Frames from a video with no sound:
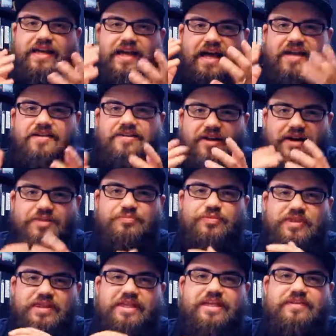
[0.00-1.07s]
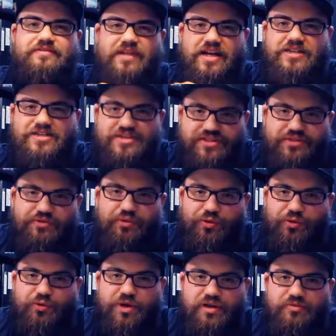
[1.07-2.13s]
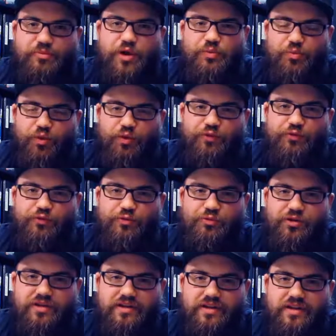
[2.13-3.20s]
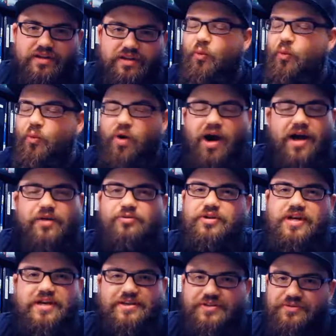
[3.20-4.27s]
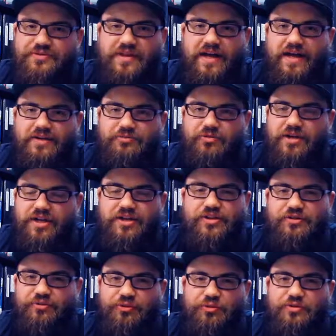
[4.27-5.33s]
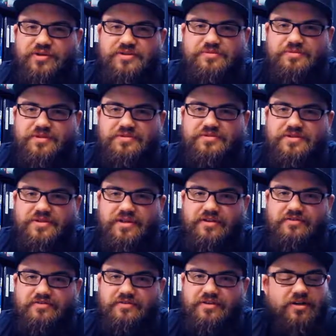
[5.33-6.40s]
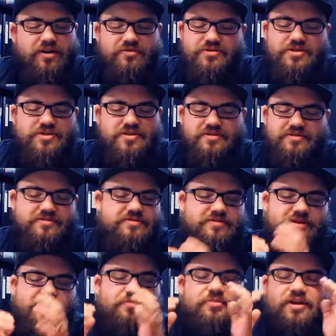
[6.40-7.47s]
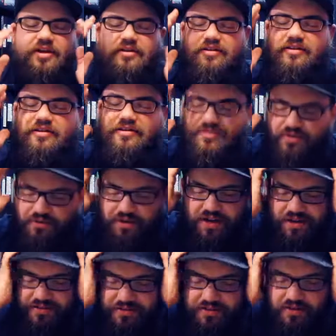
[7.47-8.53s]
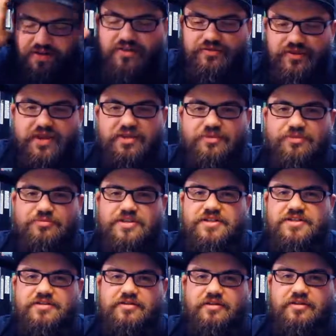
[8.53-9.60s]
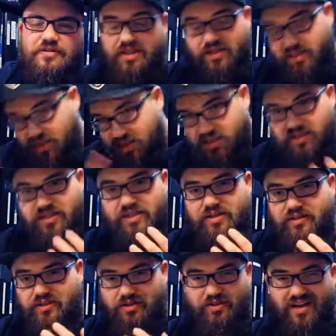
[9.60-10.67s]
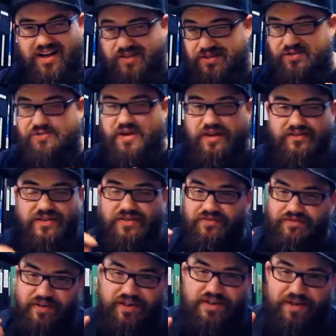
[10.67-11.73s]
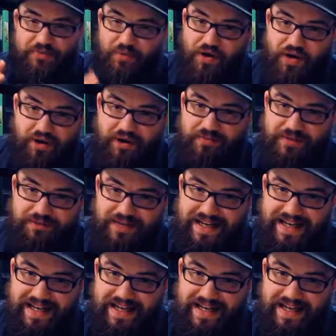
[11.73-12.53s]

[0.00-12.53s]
cannot believe I just threw away my Burn from Within. Why would I do that when I can throw away some other stuff? I'm like, oh no, I could have killed him this turn. Luckily, though, I do have a Deflecting Palm in my